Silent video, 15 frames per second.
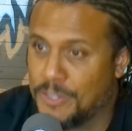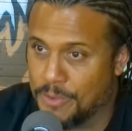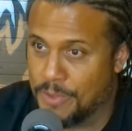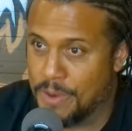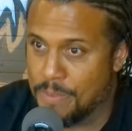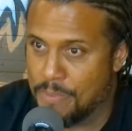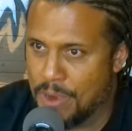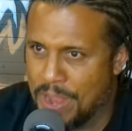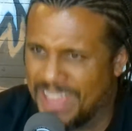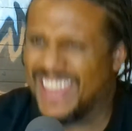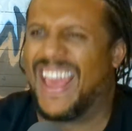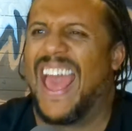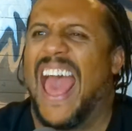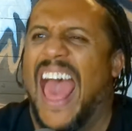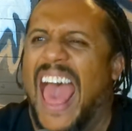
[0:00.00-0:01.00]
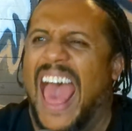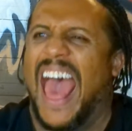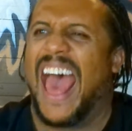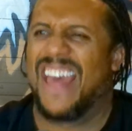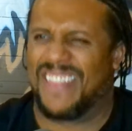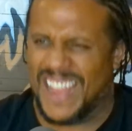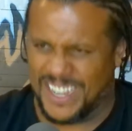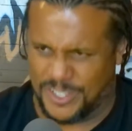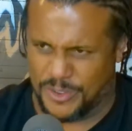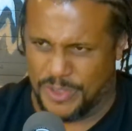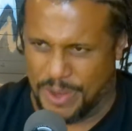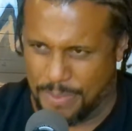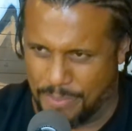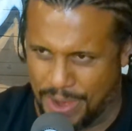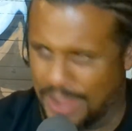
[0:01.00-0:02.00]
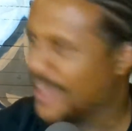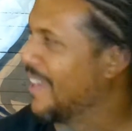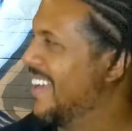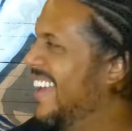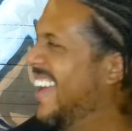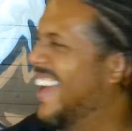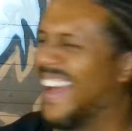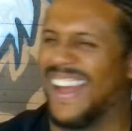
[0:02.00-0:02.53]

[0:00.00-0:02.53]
two no, year break. Uh, that, that two year break. No,